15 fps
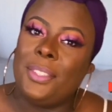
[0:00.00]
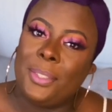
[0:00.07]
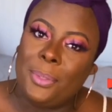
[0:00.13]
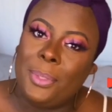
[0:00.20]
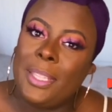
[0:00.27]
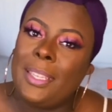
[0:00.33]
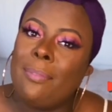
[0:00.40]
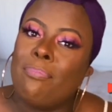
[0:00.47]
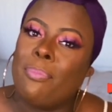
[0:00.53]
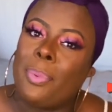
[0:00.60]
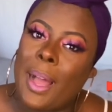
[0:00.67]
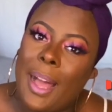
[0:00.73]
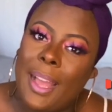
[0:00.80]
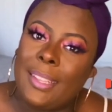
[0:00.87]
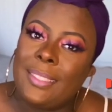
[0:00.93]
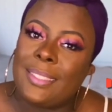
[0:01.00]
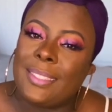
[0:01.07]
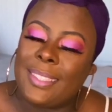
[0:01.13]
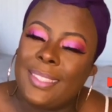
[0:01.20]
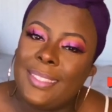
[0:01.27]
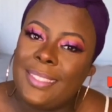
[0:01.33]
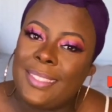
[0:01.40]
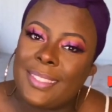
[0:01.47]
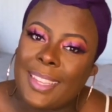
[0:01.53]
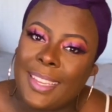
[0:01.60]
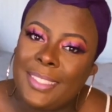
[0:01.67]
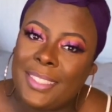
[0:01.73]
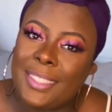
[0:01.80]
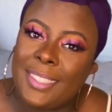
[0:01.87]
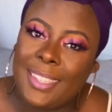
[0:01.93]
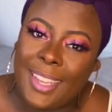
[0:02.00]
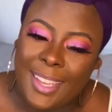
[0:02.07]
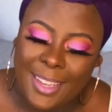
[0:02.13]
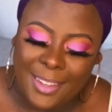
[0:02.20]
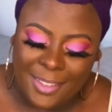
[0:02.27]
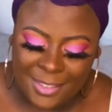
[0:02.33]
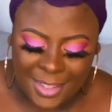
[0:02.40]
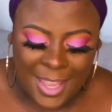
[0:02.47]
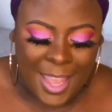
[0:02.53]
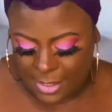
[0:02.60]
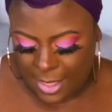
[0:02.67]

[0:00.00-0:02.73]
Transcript: unit by Sensationnel.